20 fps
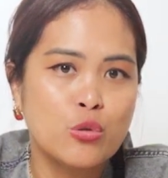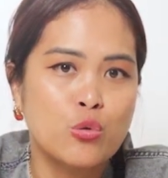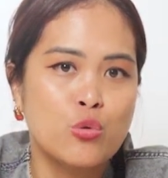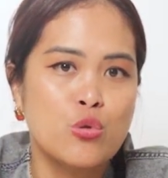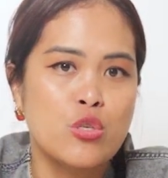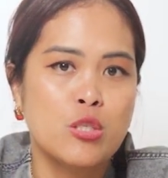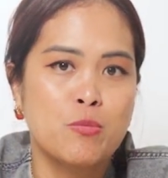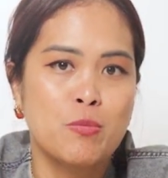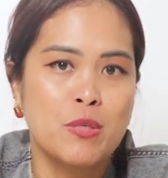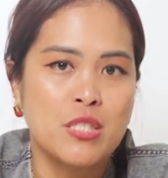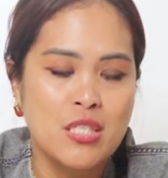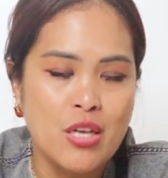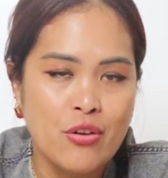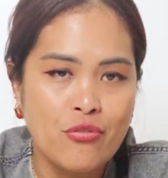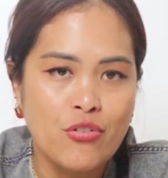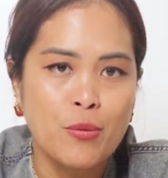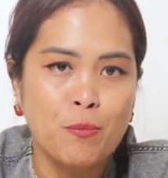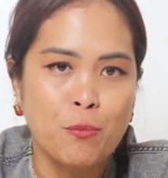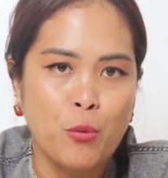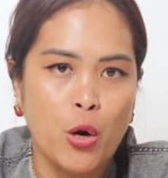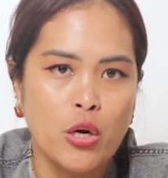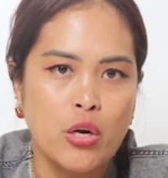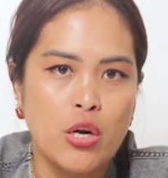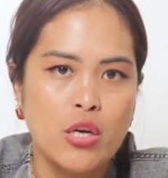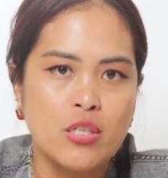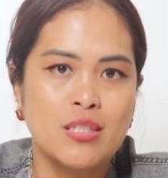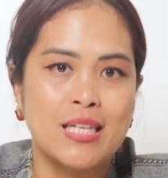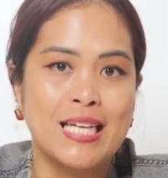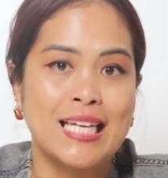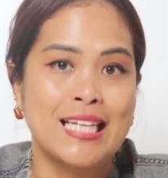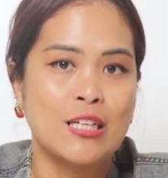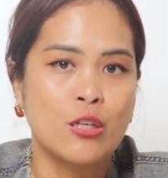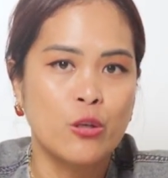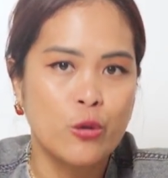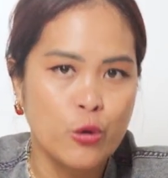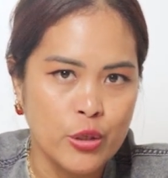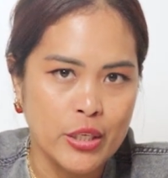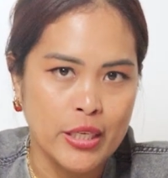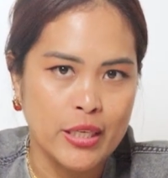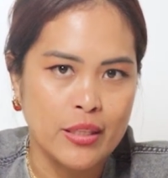to specific products,
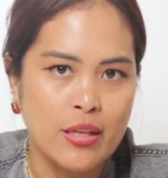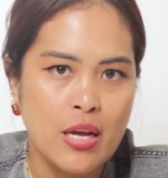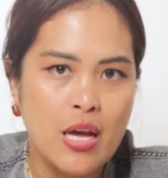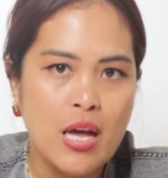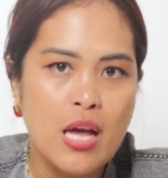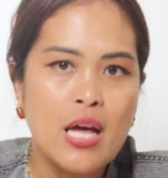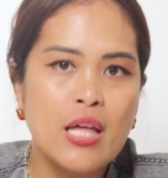include it.